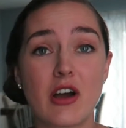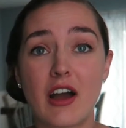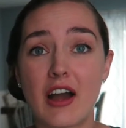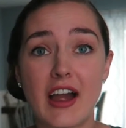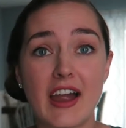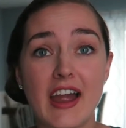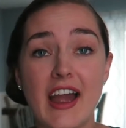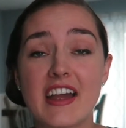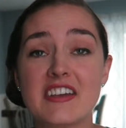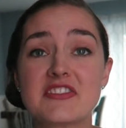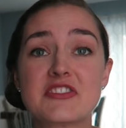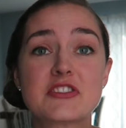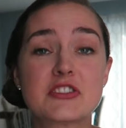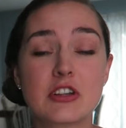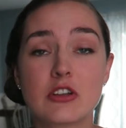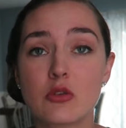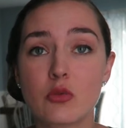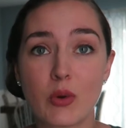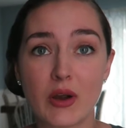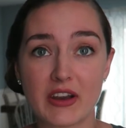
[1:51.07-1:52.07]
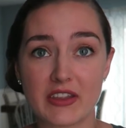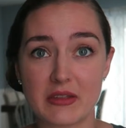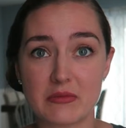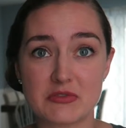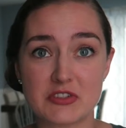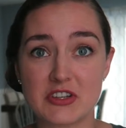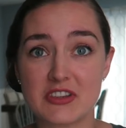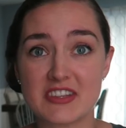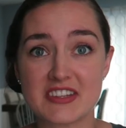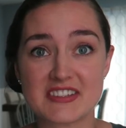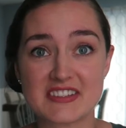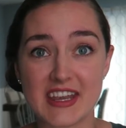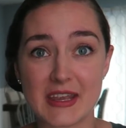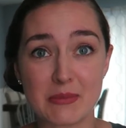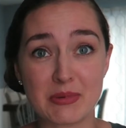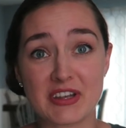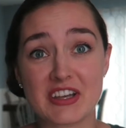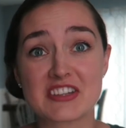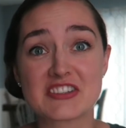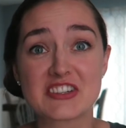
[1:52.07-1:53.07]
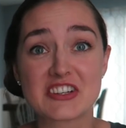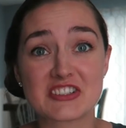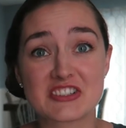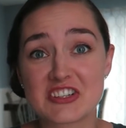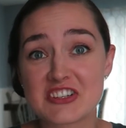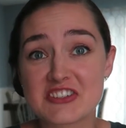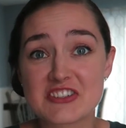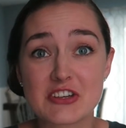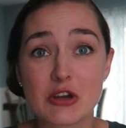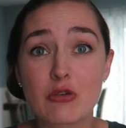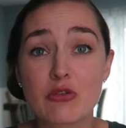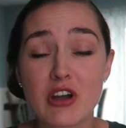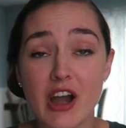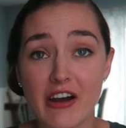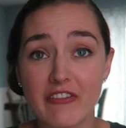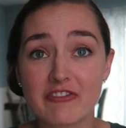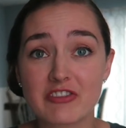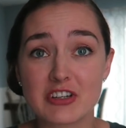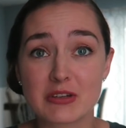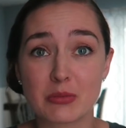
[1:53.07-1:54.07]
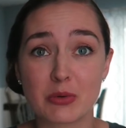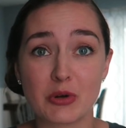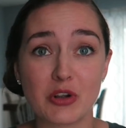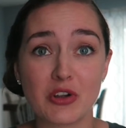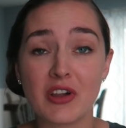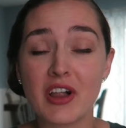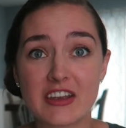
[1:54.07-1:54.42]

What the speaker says: I still wear them to this day because they're just so comfortable.